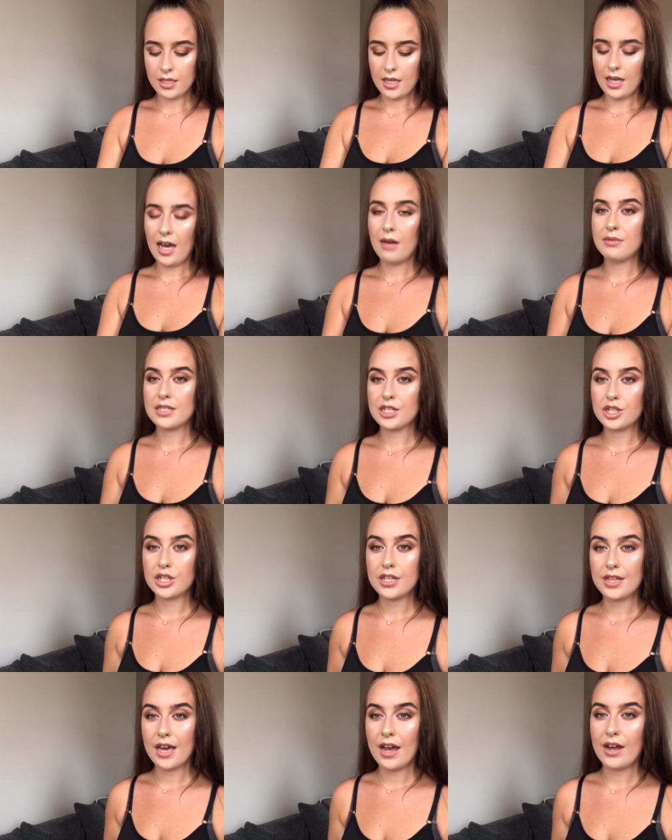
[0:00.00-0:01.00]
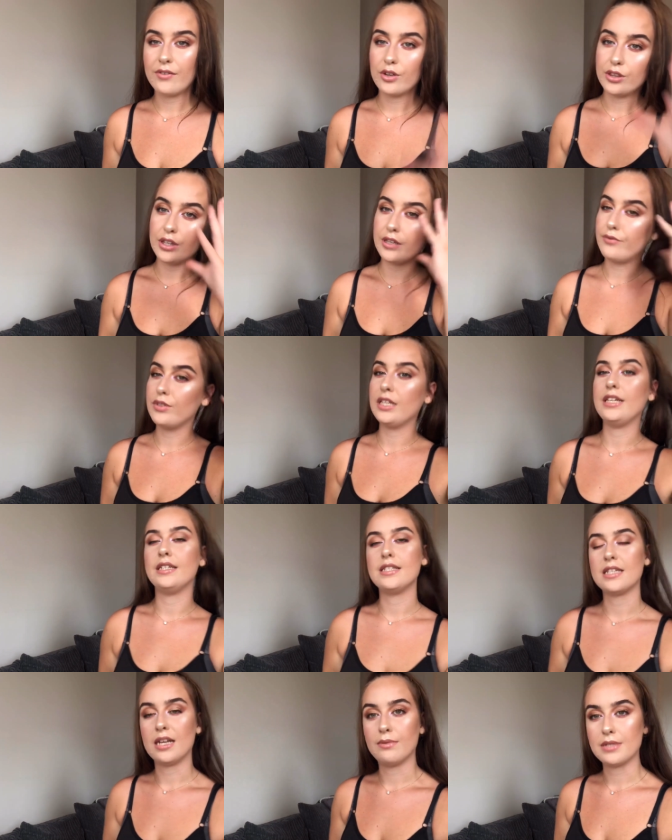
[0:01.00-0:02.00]
I was literally there on the release
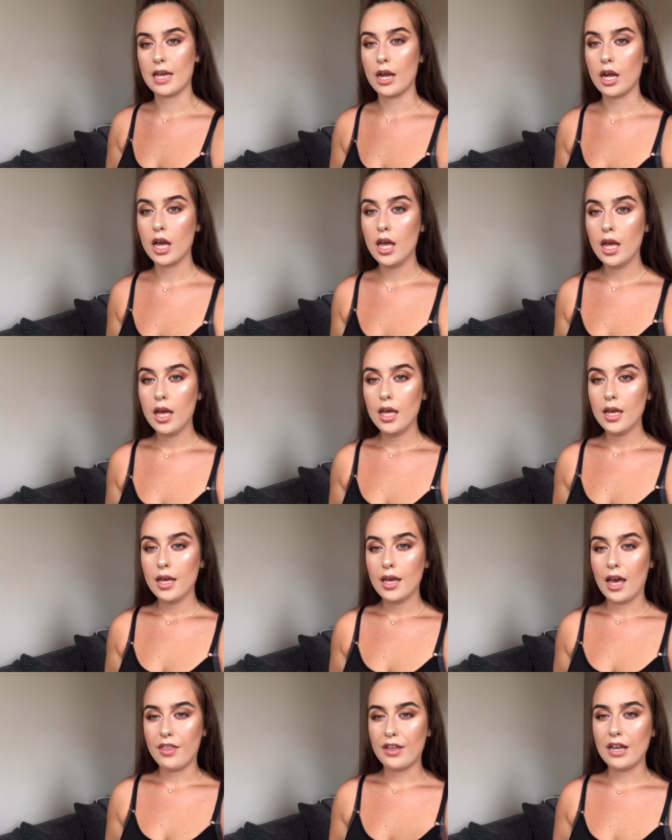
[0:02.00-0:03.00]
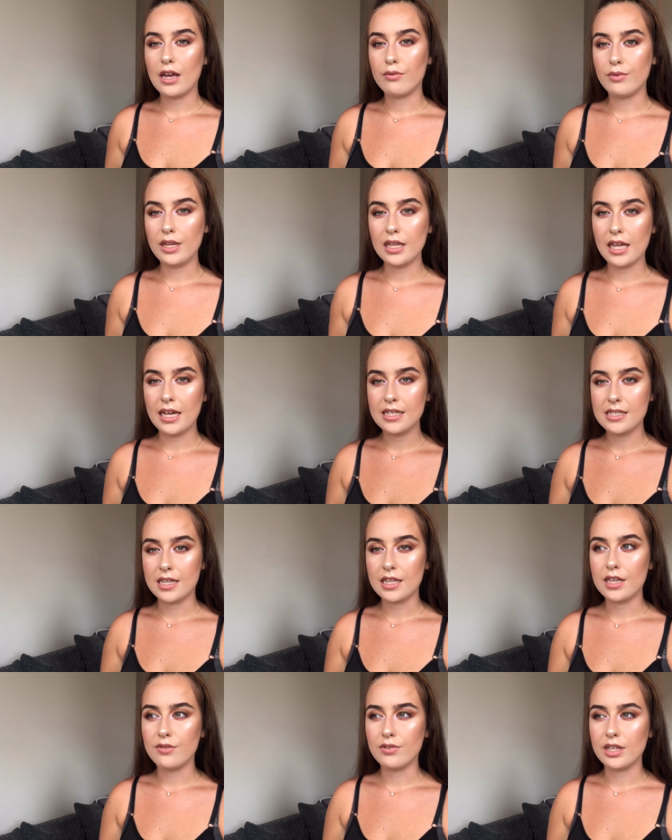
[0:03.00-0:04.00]
and I was like, I think I realised that
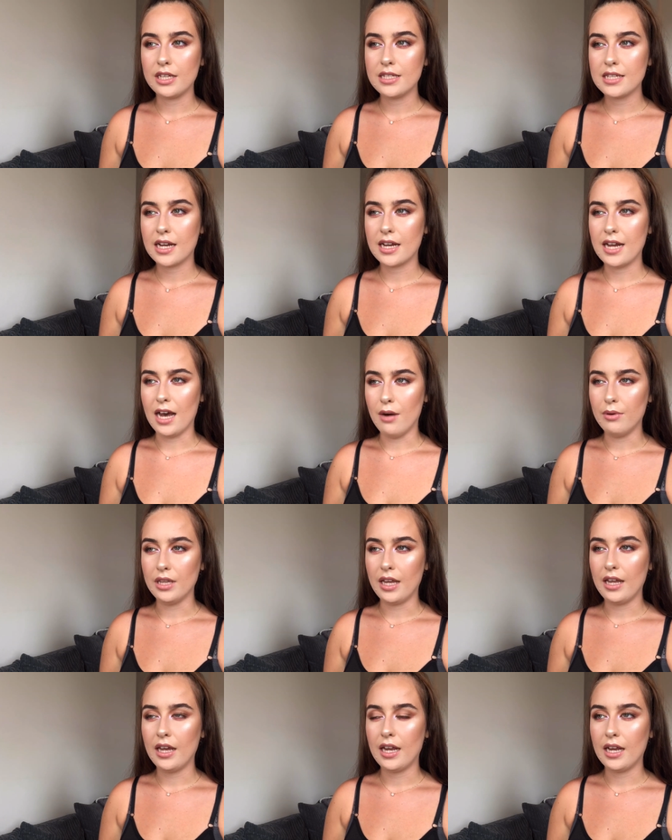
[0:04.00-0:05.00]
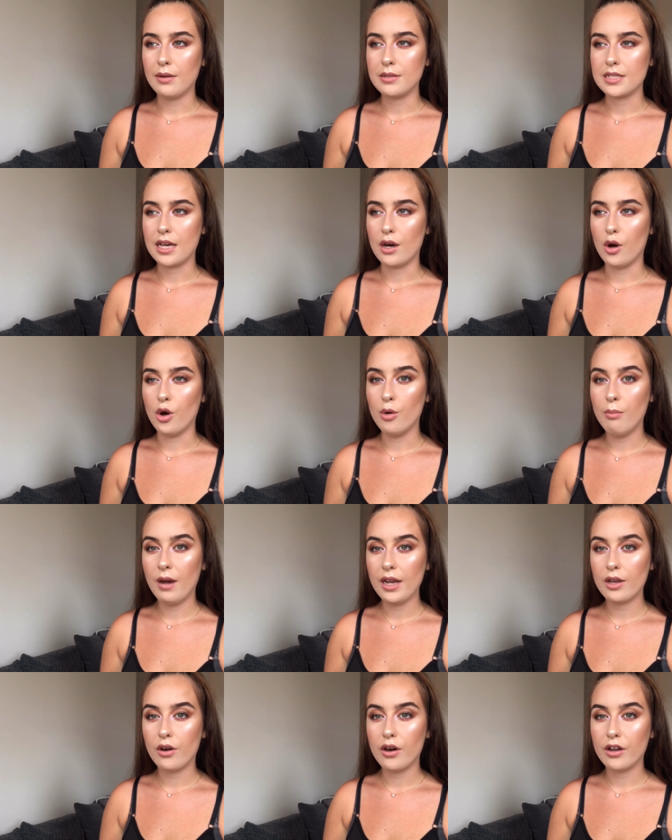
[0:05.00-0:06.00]
they'd released like an hour late and I was like, oh my
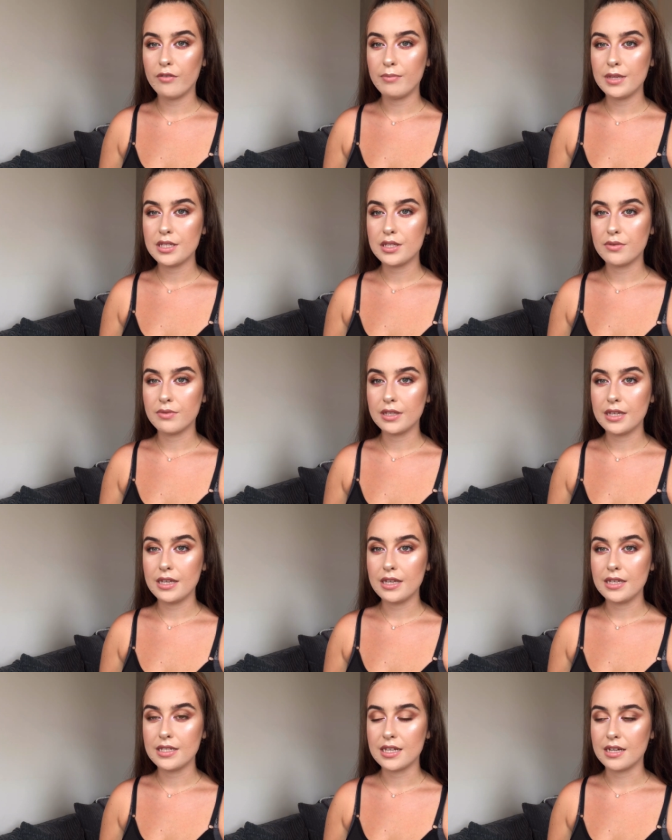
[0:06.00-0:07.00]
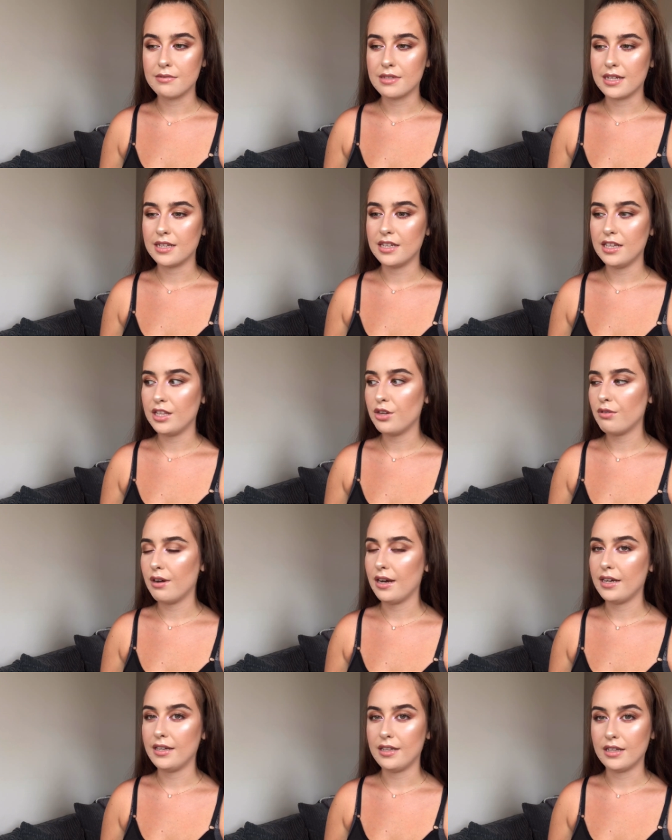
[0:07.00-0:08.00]
god, I've missed the release, and I was like nearly
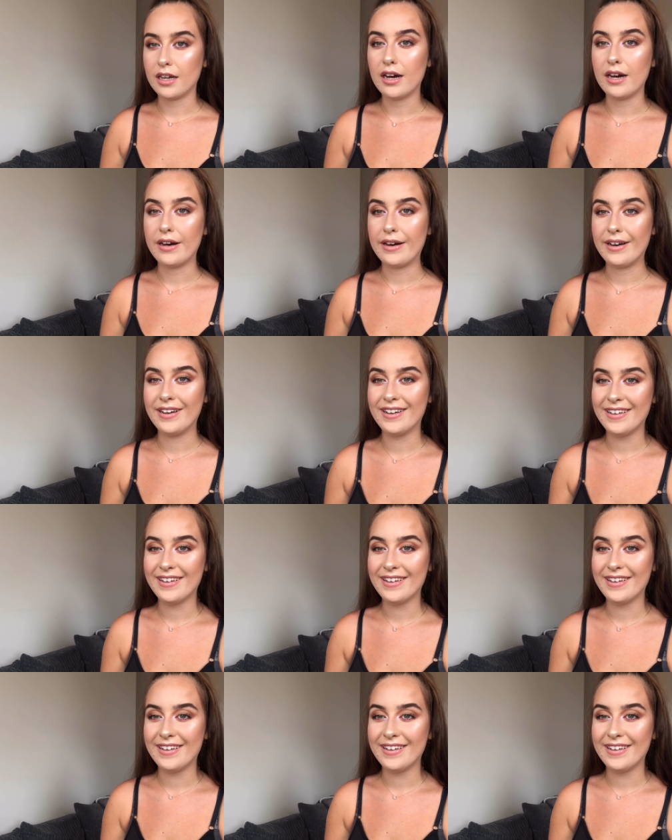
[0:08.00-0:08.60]
crying in the car.